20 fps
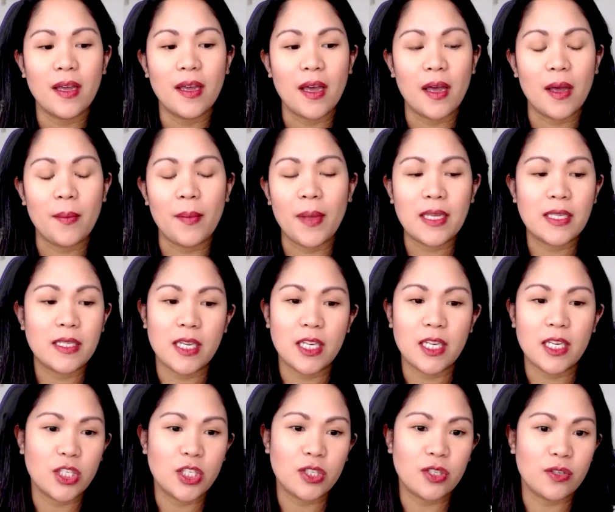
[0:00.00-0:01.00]

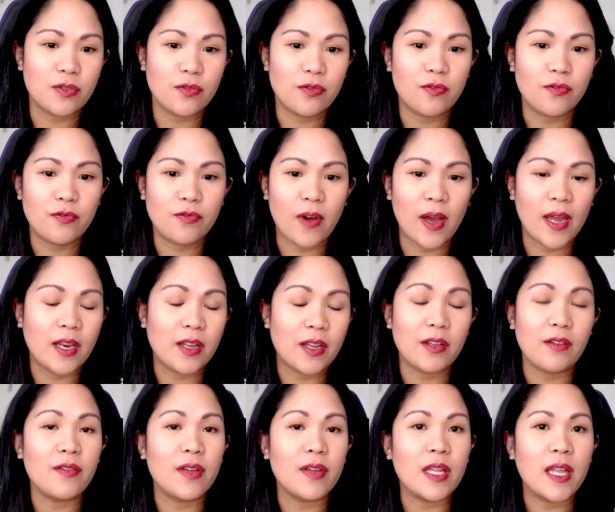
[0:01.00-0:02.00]
amazing to
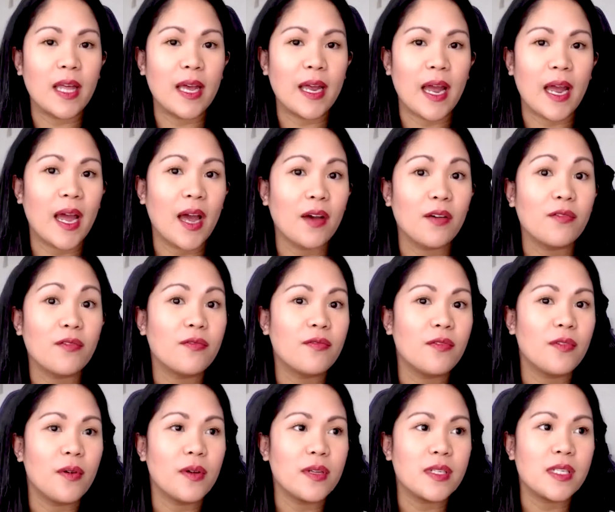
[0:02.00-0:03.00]
finally feel like I have
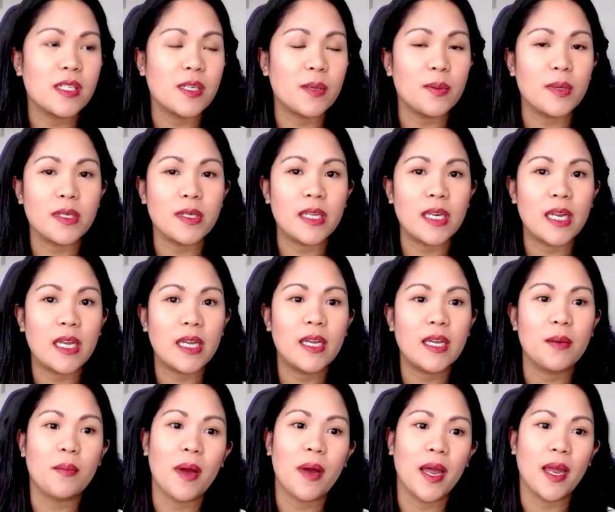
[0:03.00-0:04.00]
stability
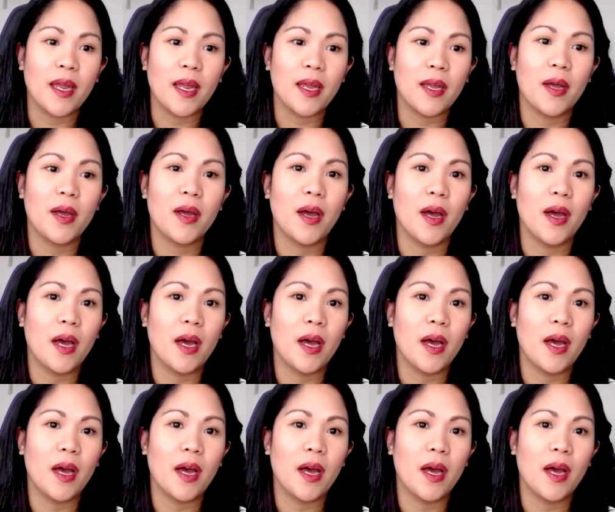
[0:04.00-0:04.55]
in my